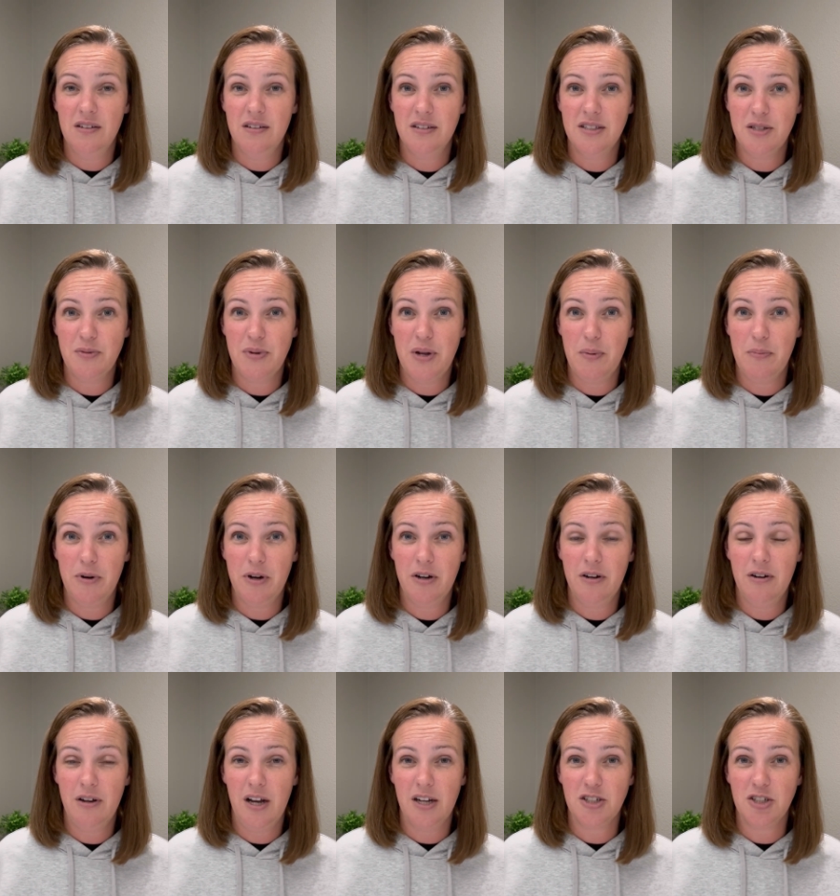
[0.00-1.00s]

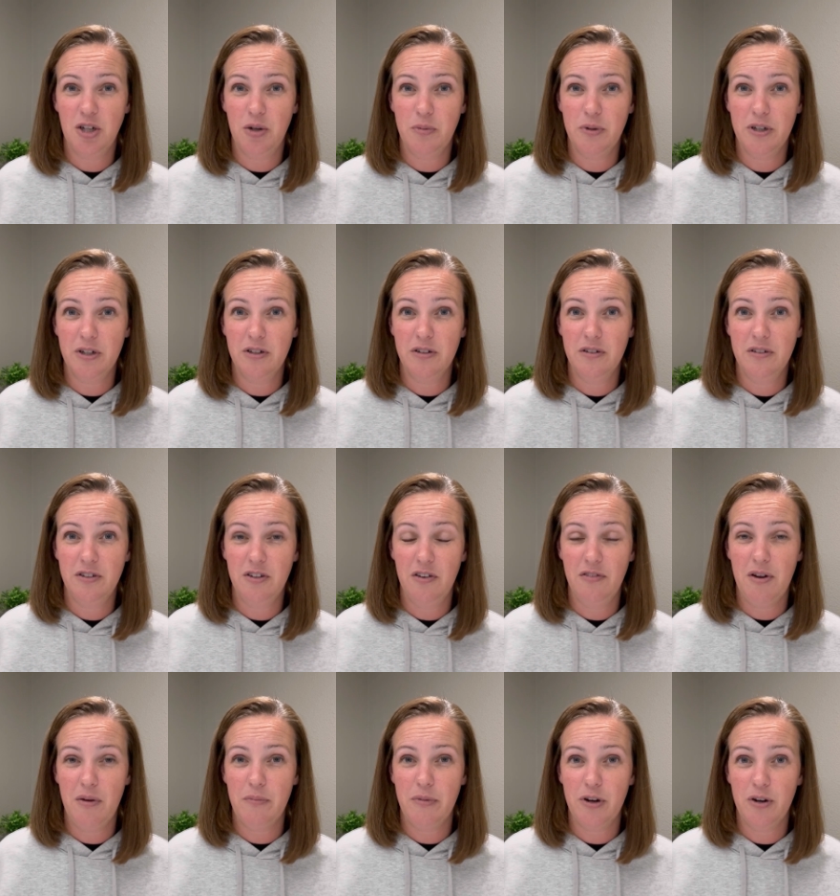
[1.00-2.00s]
September, October,
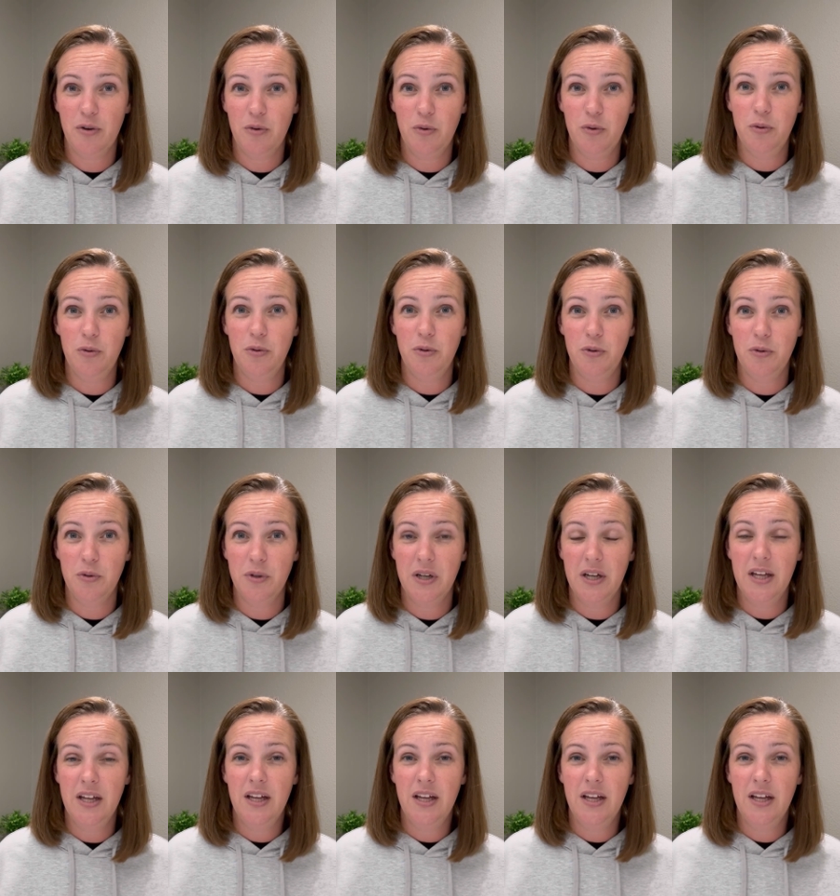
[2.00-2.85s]
November. Woohoo!